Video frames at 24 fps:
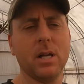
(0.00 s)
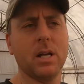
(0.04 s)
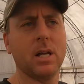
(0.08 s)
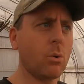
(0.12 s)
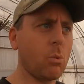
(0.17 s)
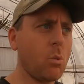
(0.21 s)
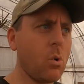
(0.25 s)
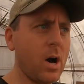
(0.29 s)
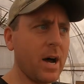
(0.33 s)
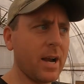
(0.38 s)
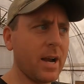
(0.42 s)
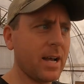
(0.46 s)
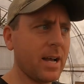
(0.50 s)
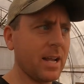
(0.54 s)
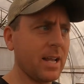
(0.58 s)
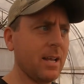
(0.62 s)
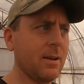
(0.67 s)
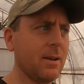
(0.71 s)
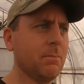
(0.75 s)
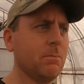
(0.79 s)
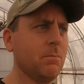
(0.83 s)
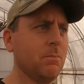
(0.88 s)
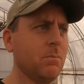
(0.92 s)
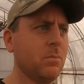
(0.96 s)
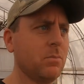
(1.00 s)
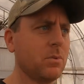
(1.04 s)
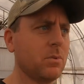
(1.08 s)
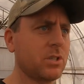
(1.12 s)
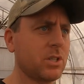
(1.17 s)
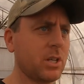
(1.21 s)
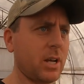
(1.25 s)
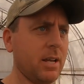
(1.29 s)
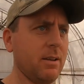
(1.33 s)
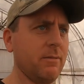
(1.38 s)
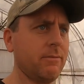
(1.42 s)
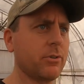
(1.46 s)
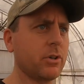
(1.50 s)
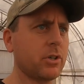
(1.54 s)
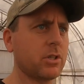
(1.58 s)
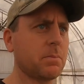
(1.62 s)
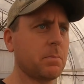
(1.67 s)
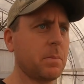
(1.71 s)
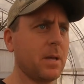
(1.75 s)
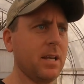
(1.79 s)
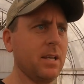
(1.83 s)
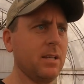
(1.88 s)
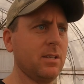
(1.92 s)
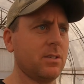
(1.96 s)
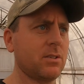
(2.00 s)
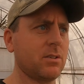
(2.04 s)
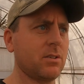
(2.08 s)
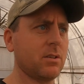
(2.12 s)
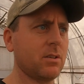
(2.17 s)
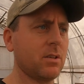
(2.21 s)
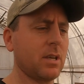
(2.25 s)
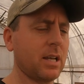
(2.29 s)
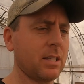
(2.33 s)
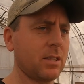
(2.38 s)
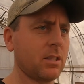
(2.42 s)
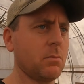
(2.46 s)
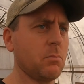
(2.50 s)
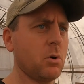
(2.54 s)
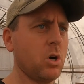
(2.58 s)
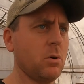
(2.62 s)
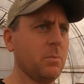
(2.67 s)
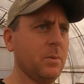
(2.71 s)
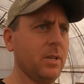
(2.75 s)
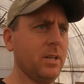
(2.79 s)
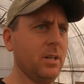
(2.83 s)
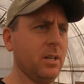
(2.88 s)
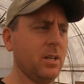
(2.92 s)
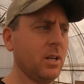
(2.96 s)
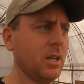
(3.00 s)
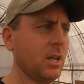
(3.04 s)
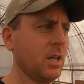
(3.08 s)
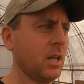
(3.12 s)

For one, I am tight for space at the moment.